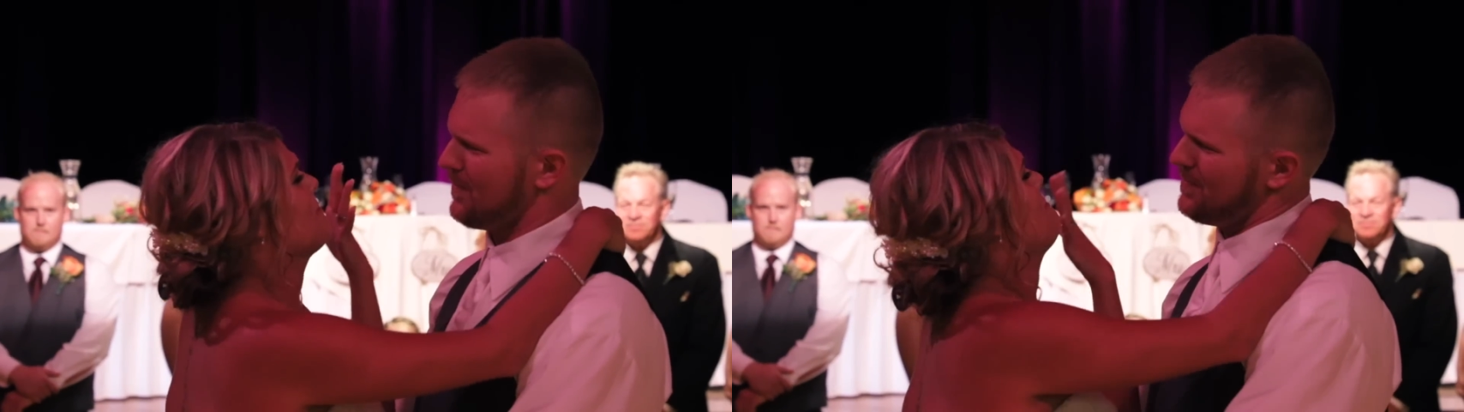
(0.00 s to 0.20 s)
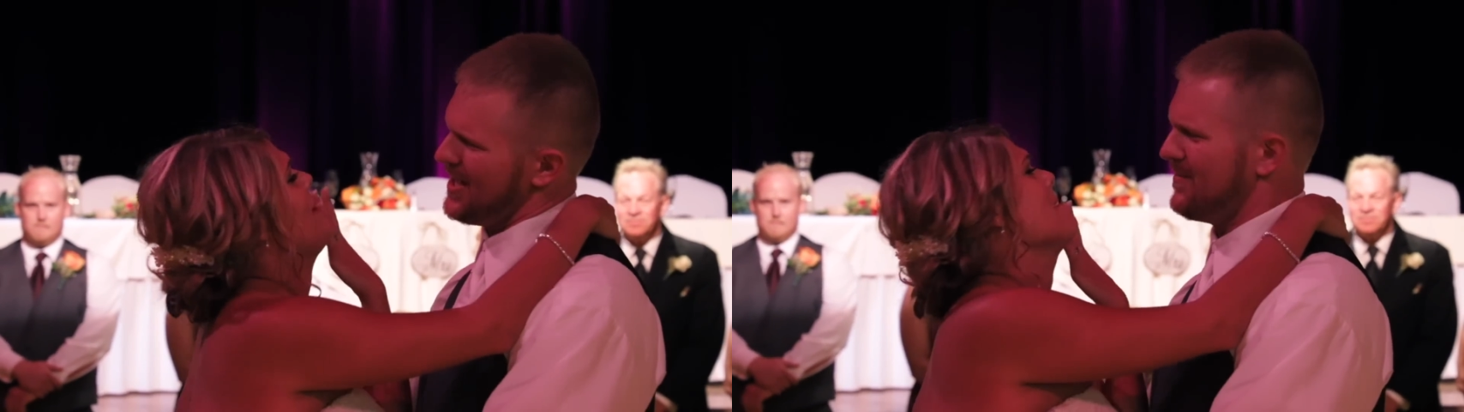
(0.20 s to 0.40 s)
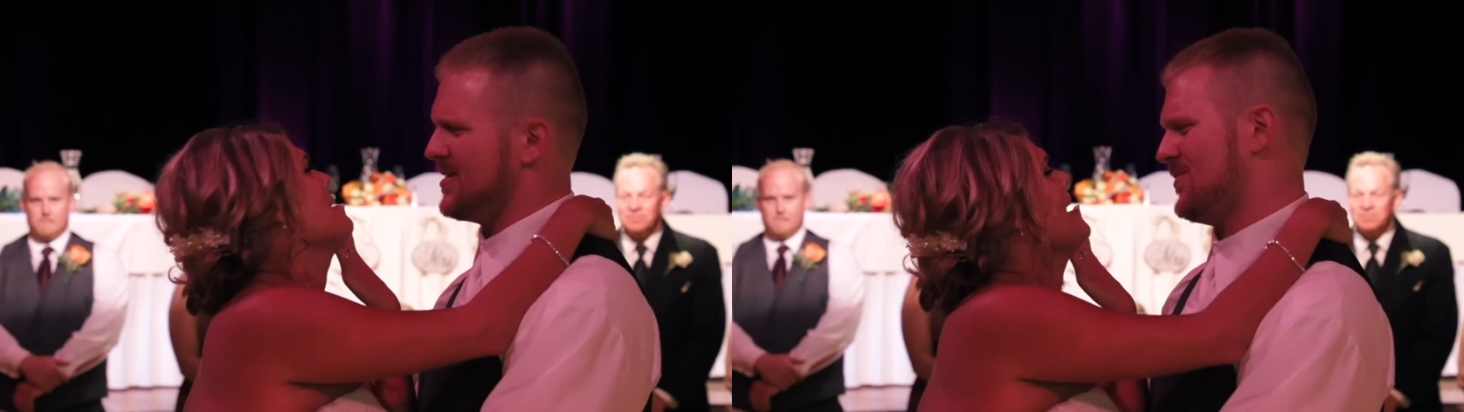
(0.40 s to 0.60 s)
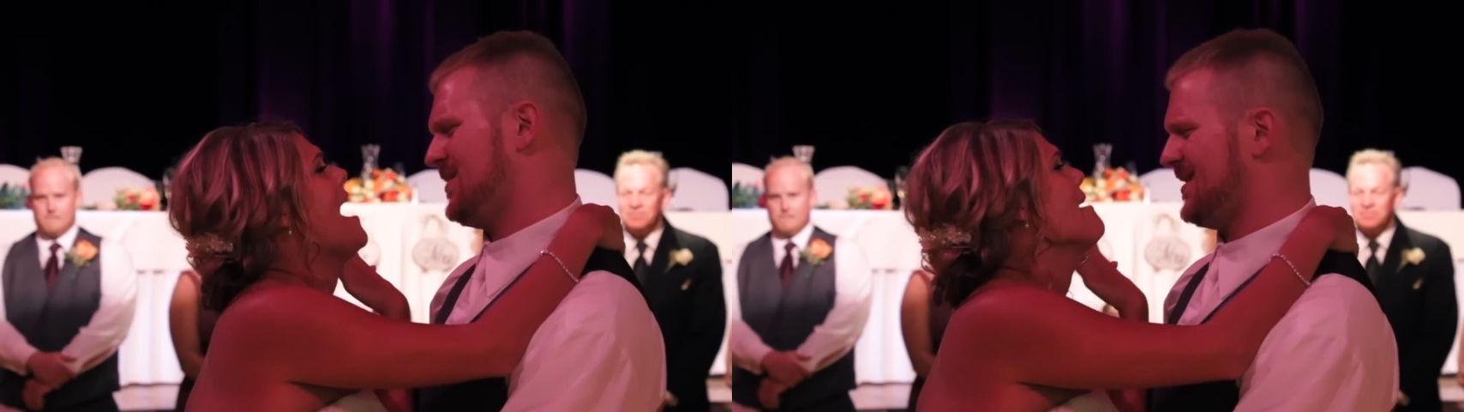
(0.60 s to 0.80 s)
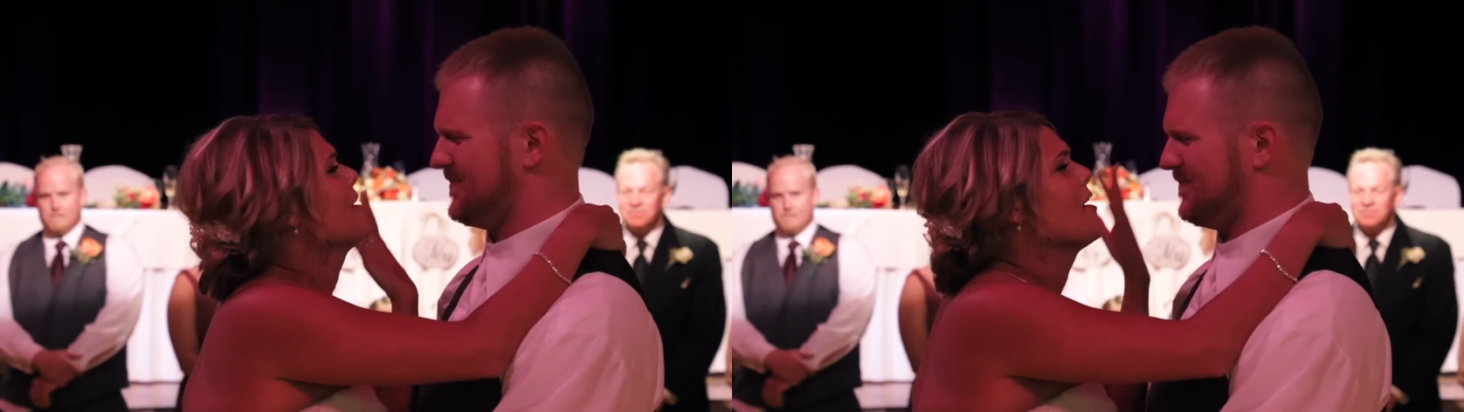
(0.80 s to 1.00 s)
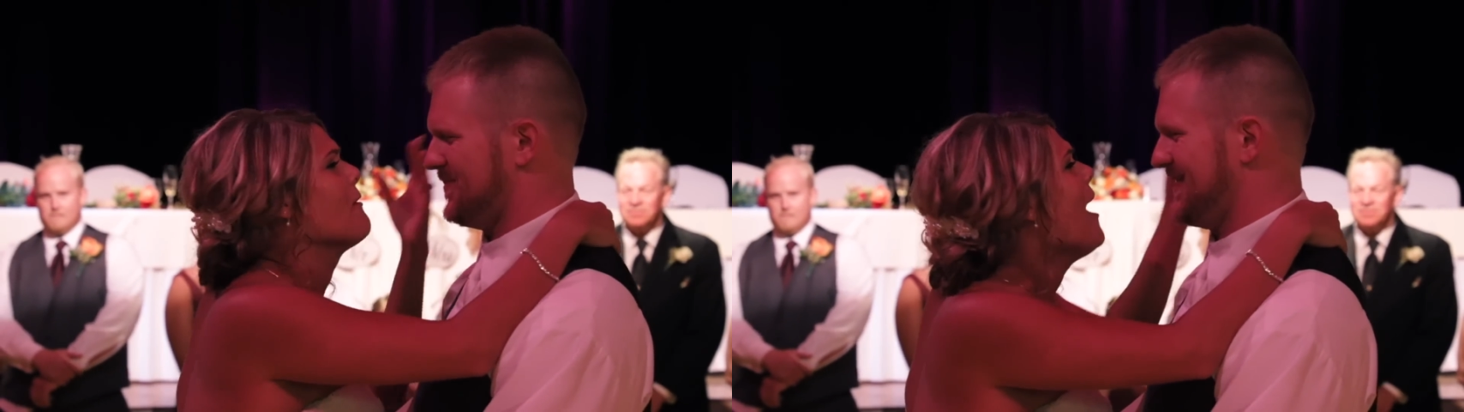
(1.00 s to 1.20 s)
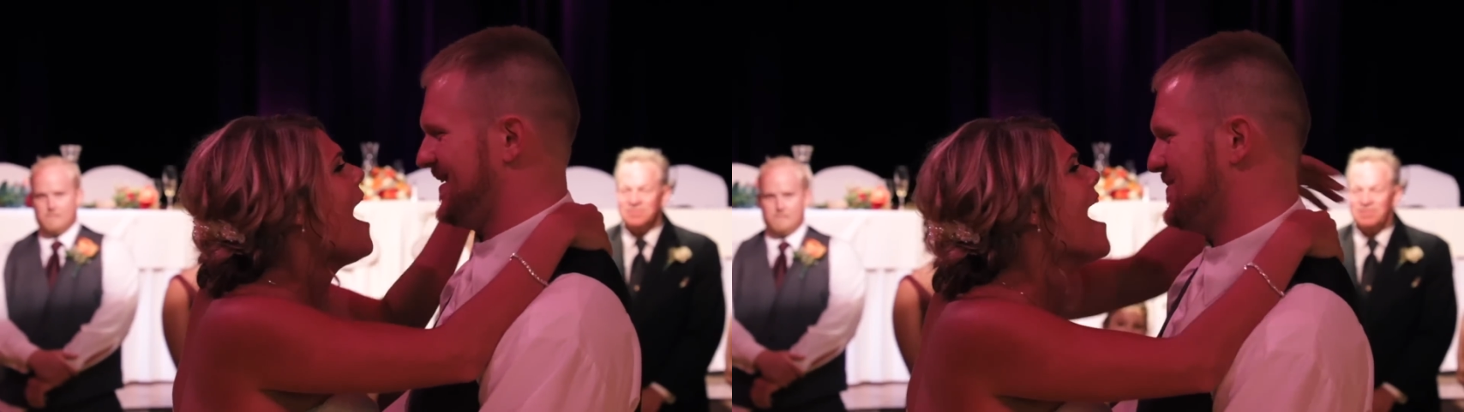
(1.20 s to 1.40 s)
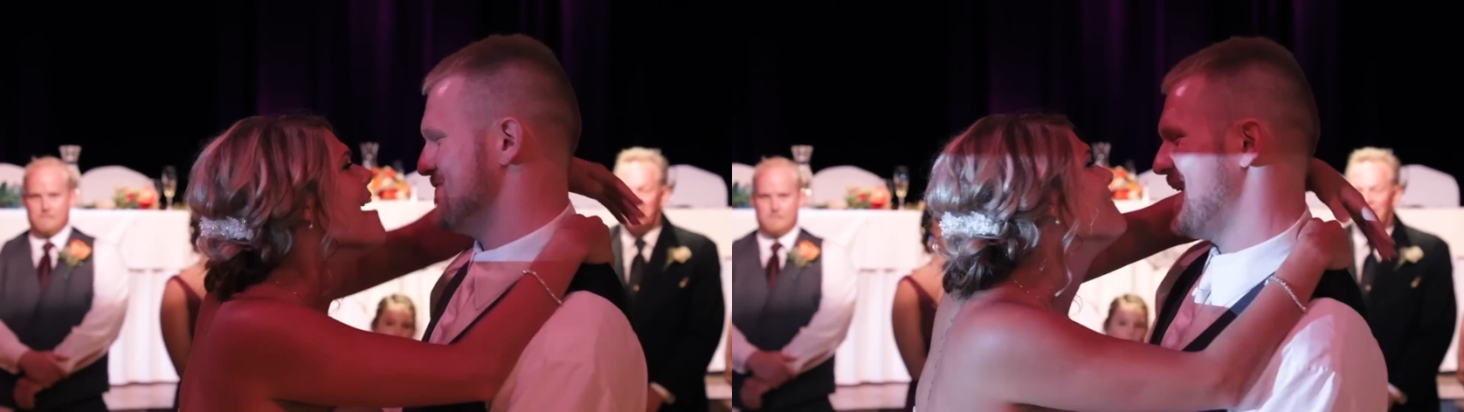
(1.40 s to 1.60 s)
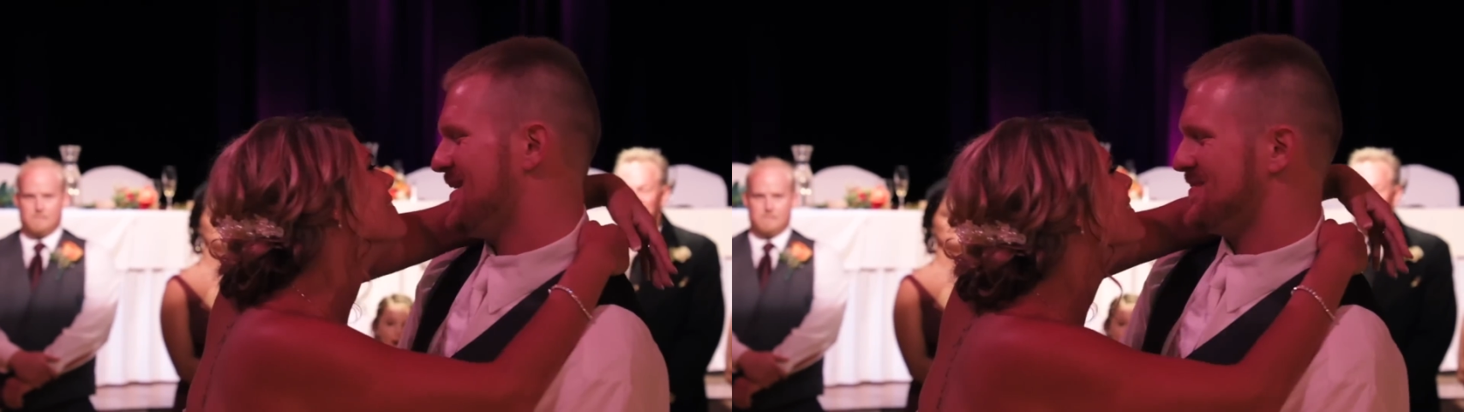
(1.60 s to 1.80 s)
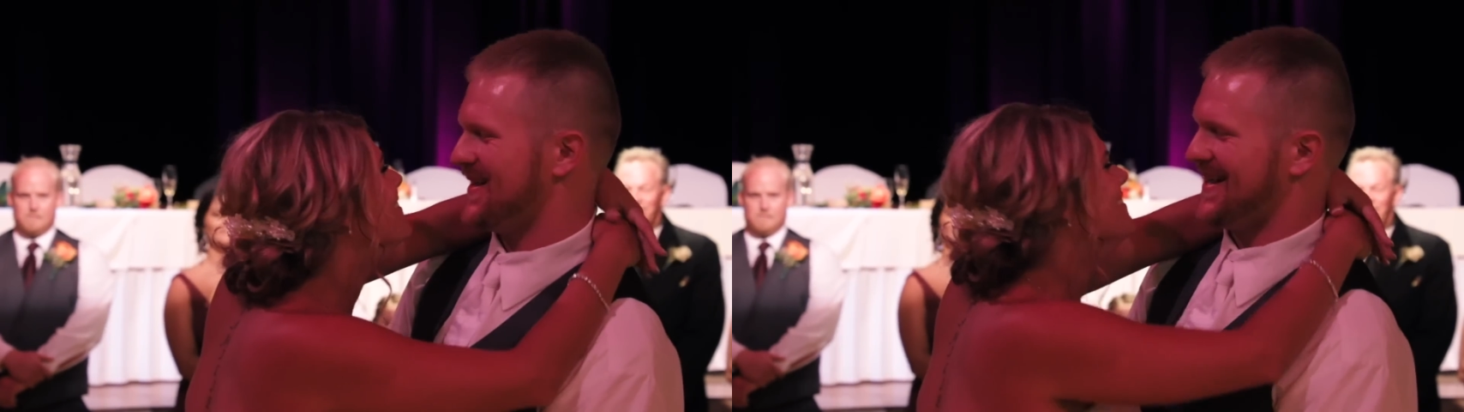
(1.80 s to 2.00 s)
Speaker 1: I remember a car ride project thing where
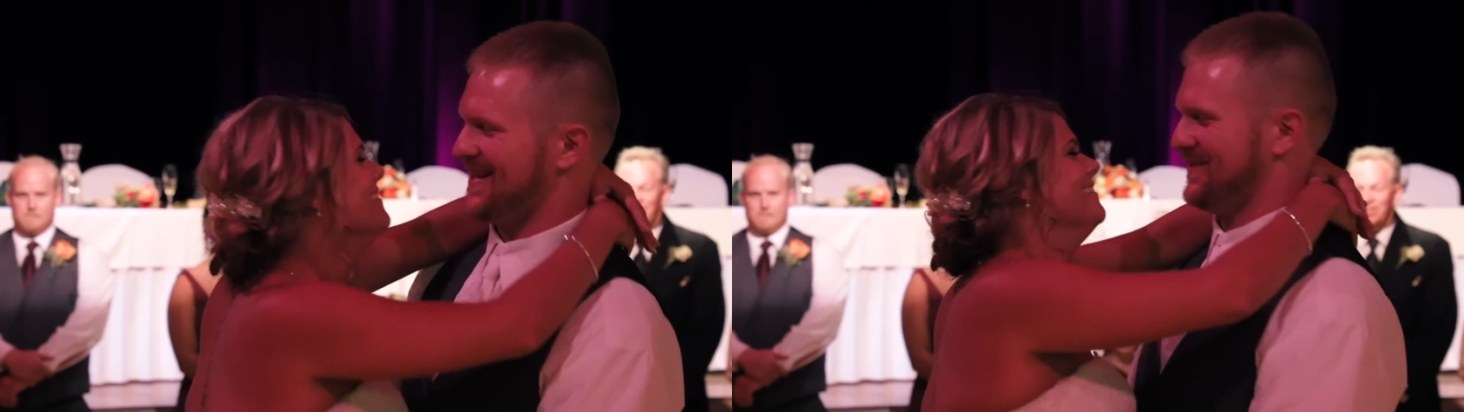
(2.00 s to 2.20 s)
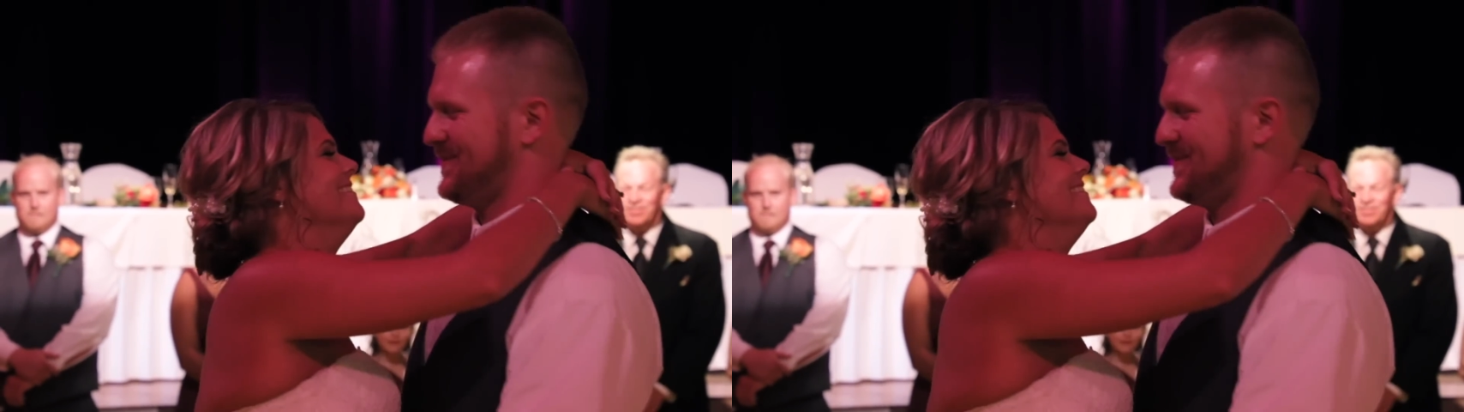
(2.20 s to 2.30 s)
we talked